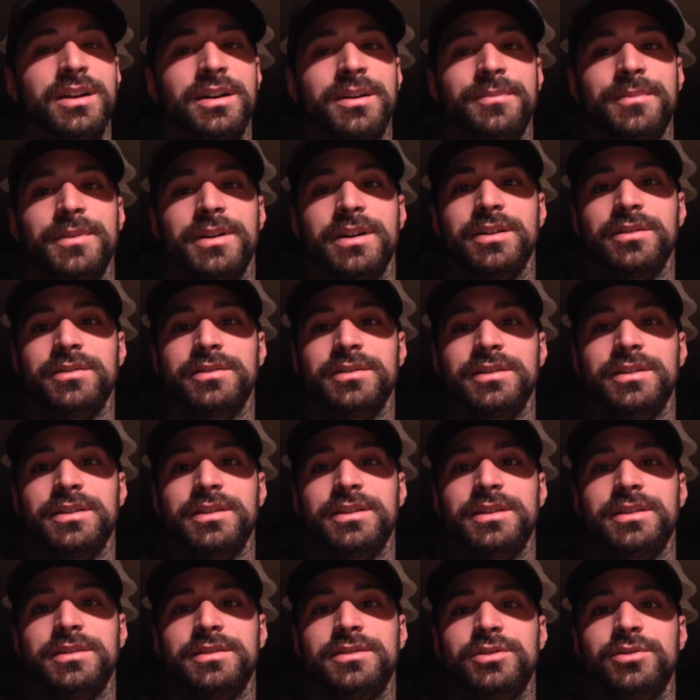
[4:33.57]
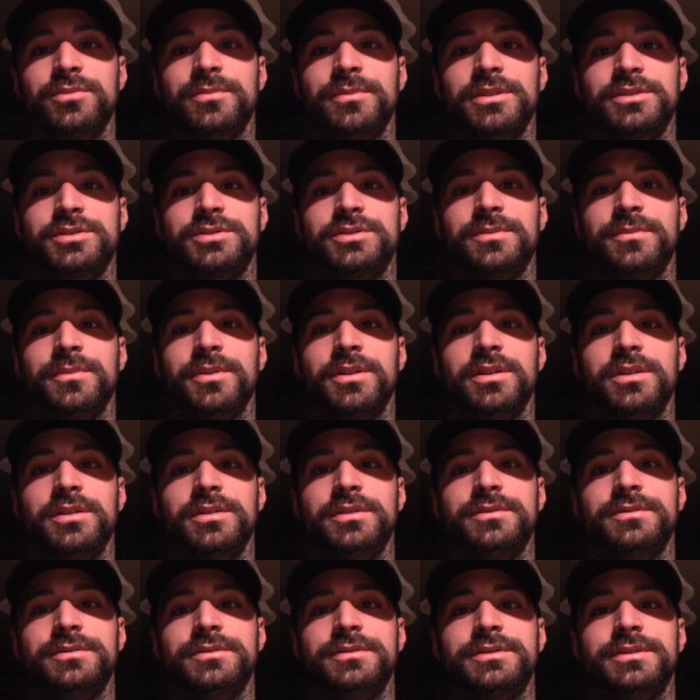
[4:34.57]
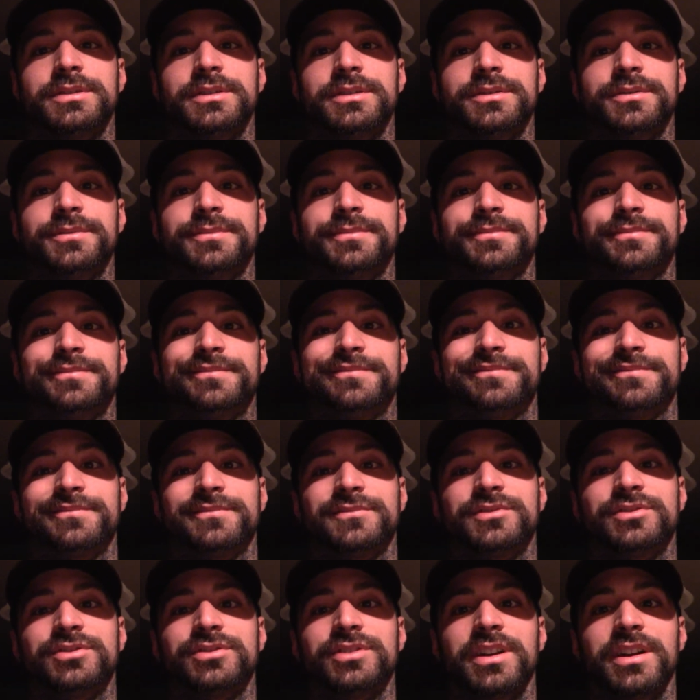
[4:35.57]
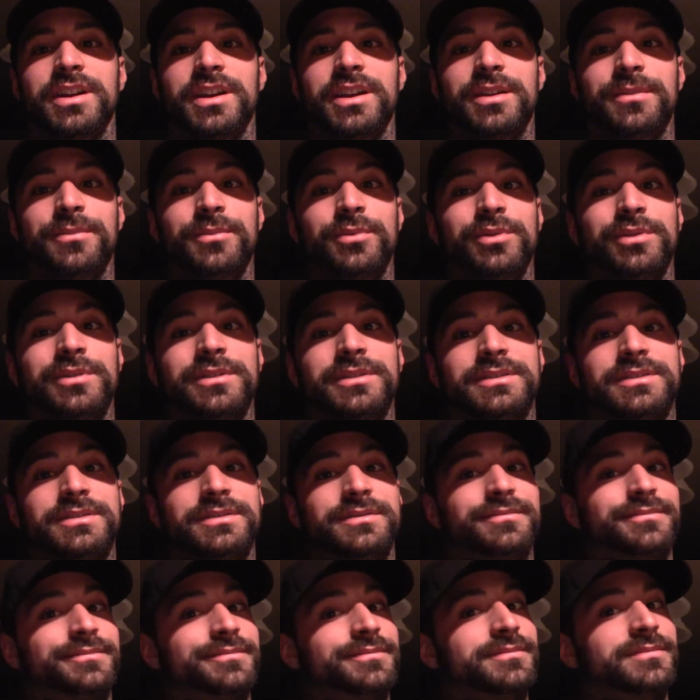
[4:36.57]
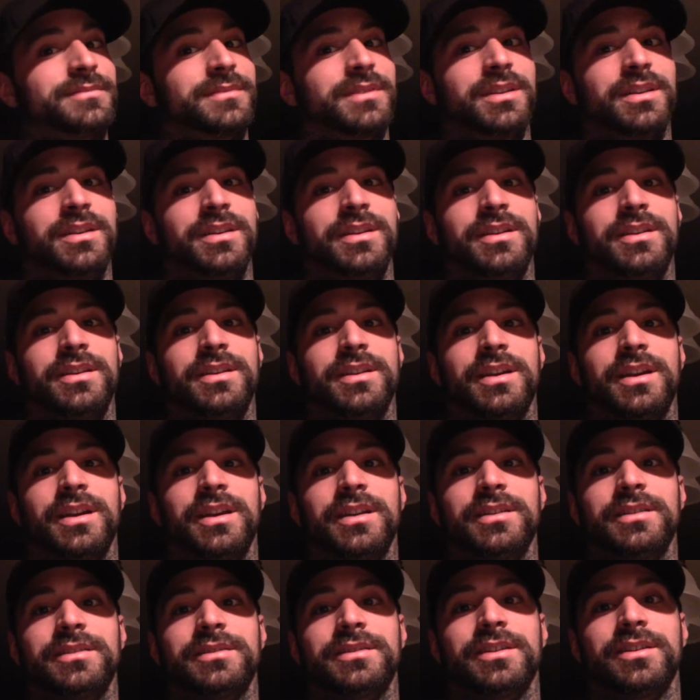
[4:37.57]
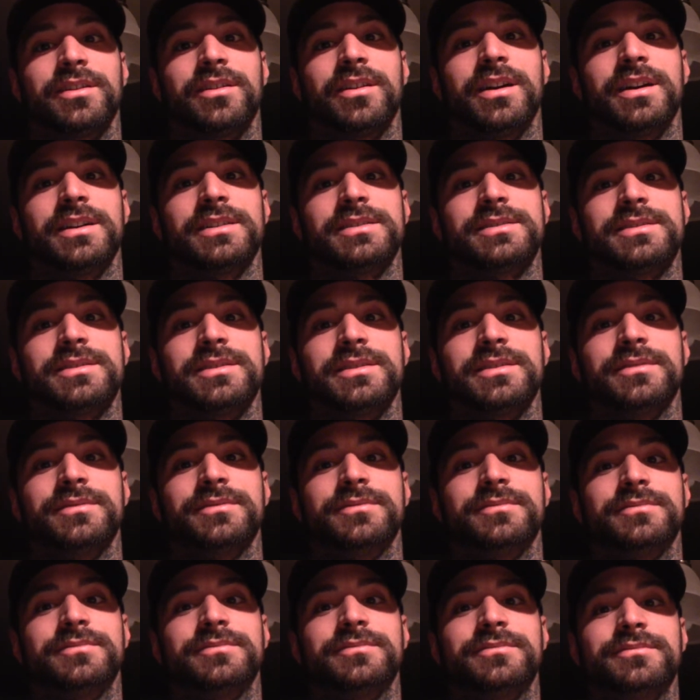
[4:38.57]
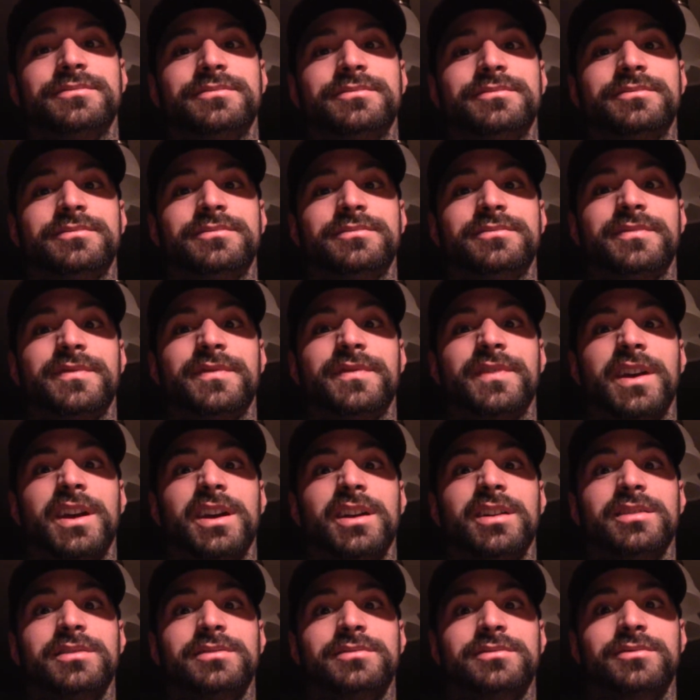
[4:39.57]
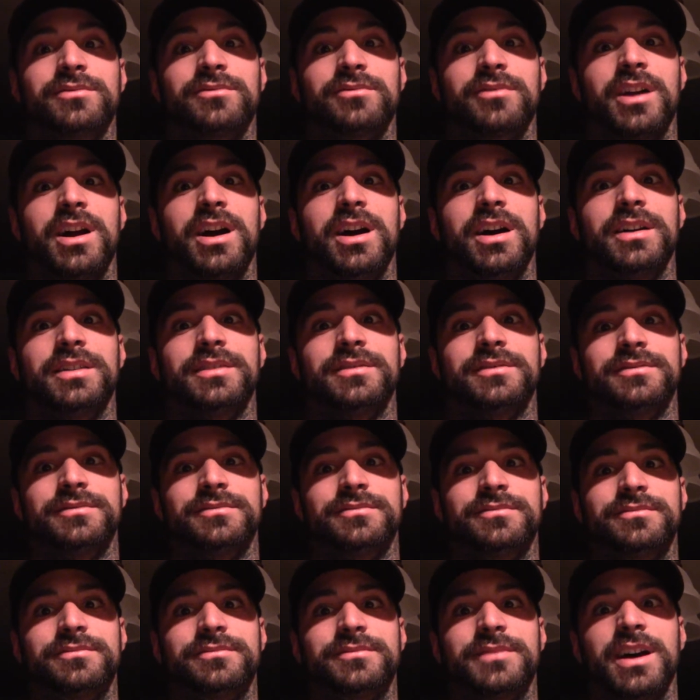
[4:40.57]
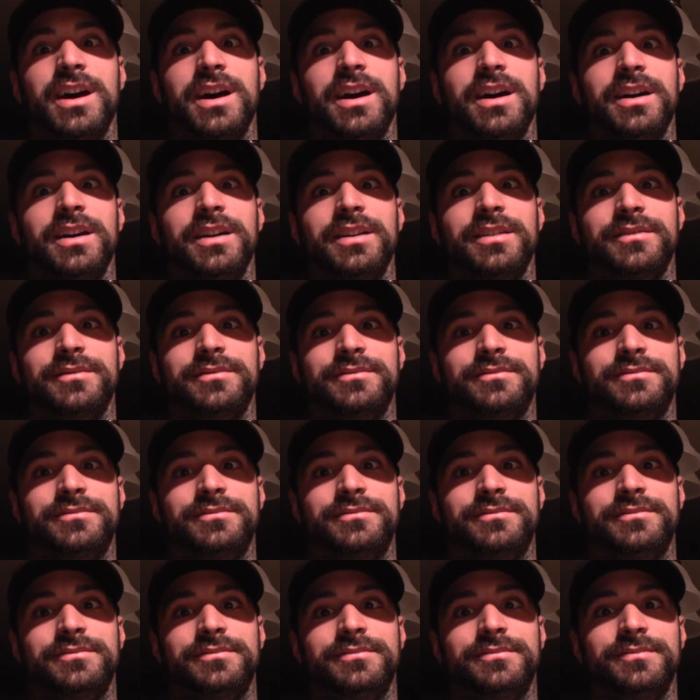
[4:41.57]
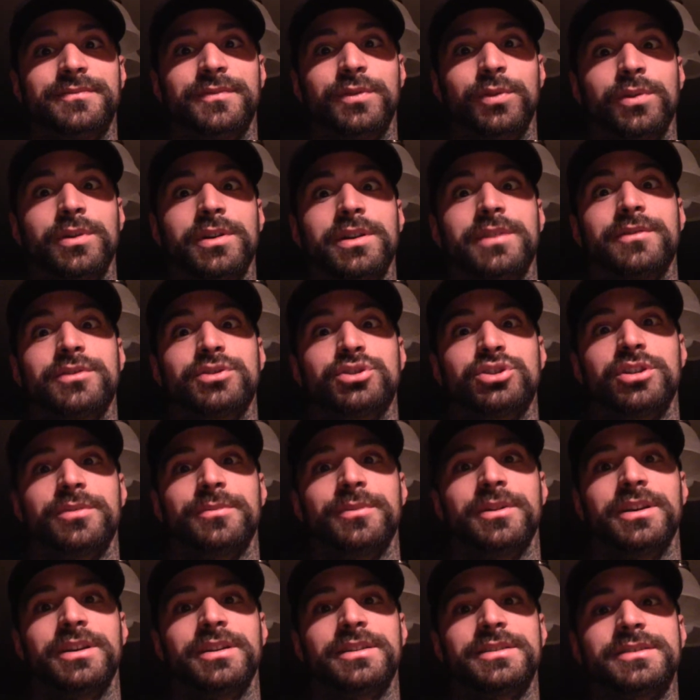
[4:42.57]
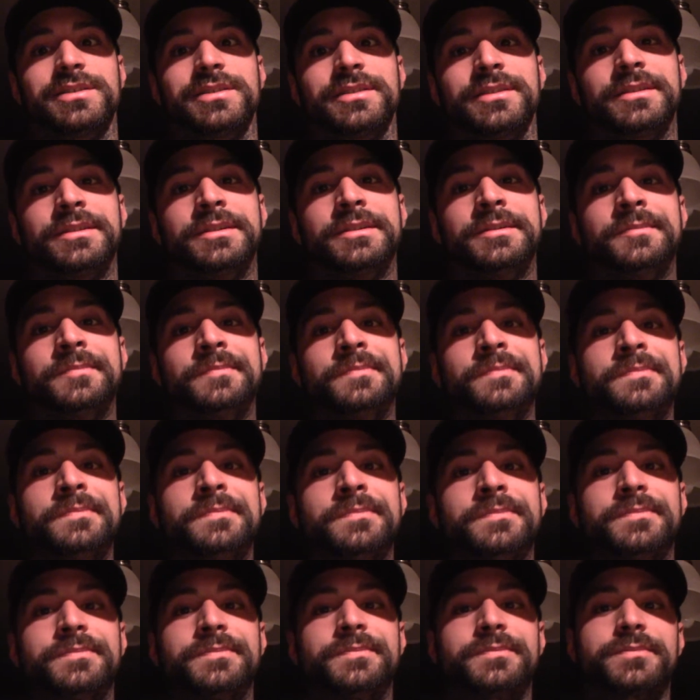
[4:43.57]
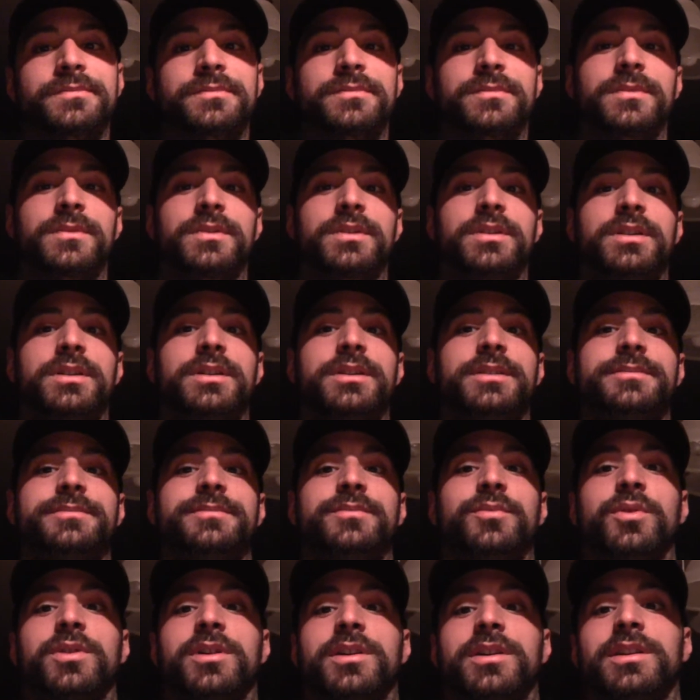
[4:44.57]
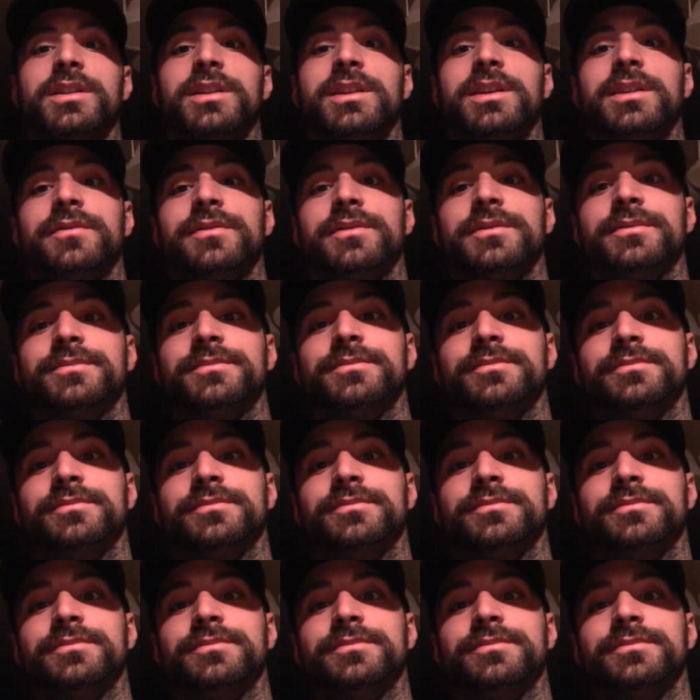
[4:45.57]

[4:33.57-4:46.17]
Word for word: not really going to get to do much tomorrow. So try to get it moist. Can't let that grass seed fail and rot and die and before it even germinates. All right, work at 11.